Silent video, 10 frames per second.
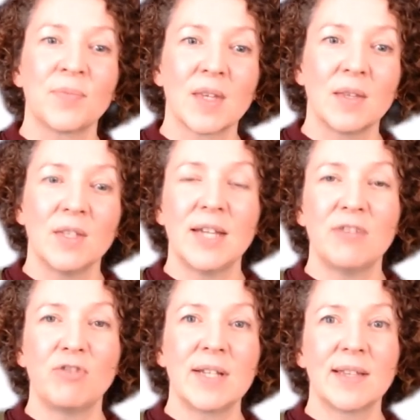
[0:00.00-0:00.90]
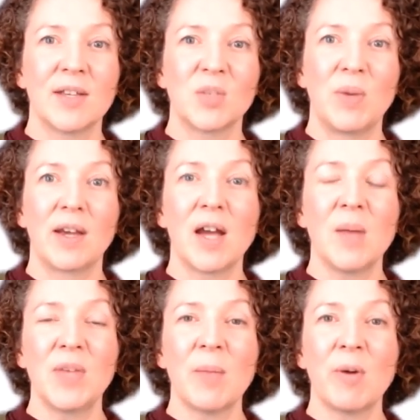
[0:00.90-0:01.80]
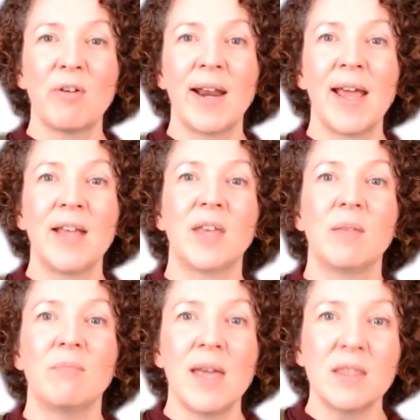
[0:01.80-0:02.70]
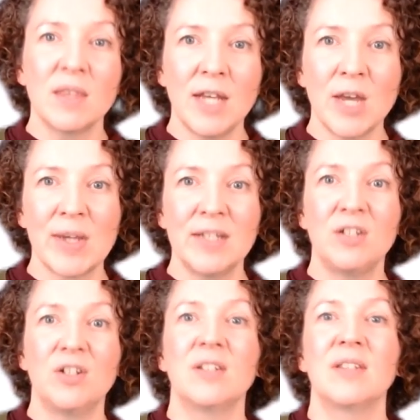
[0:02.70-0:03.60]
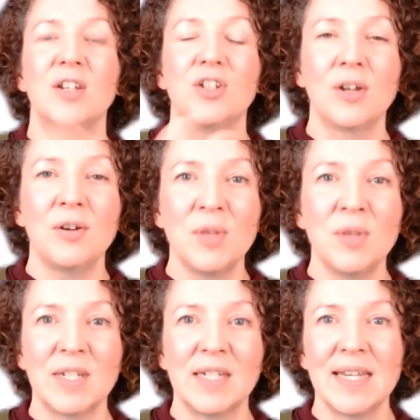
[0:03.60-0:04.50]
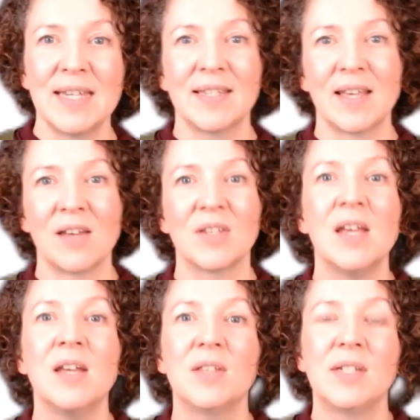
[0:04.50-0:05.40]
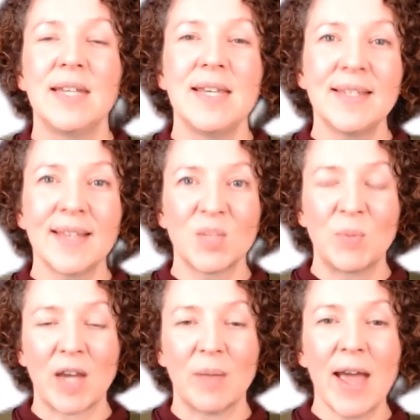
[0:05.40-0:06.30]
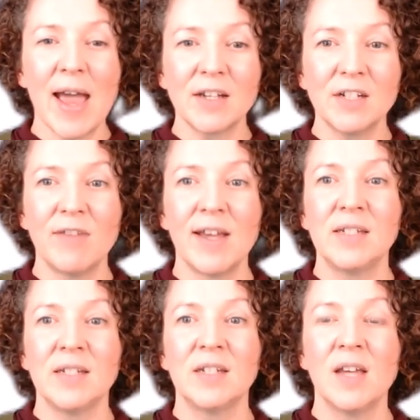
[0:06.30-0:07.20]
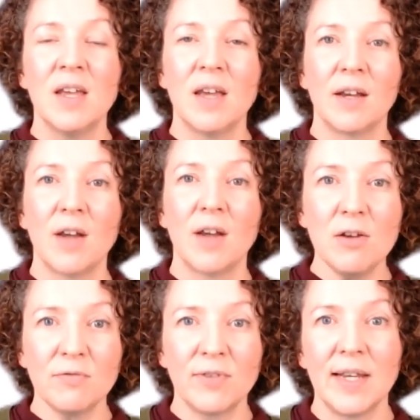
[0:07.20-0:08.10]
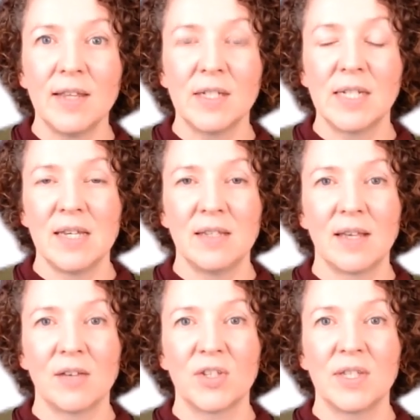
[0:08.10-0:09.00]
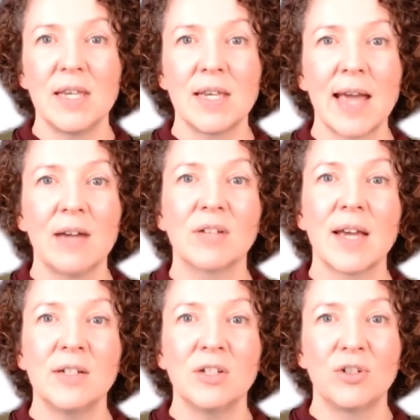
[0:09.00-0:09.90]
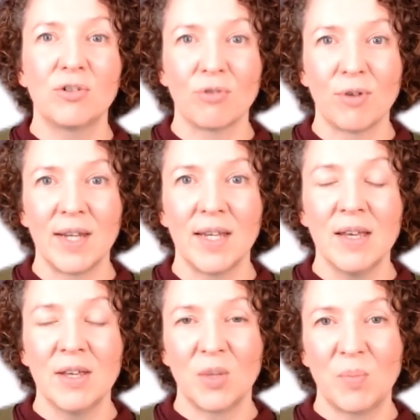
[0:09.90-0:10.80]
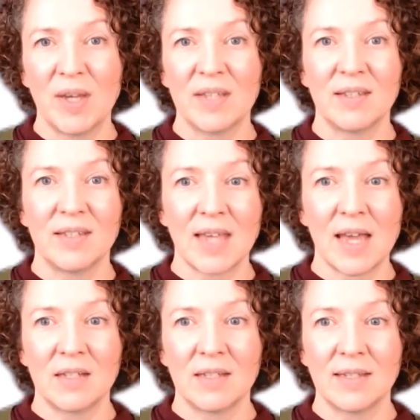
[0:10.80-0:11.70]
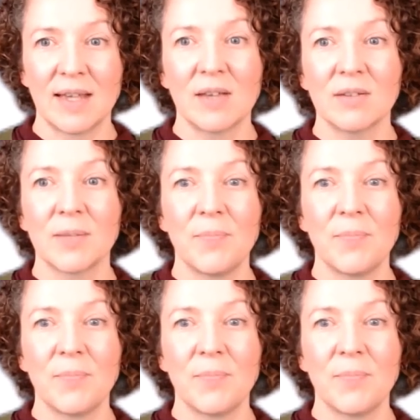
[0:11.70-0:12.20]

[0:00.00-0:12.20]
The dendritic cells pick up the mRNA, they make the neoantigens, they show them to T cells. The T cells become activated, and hopefully the T cells seek out and destroy the person's cancer cells.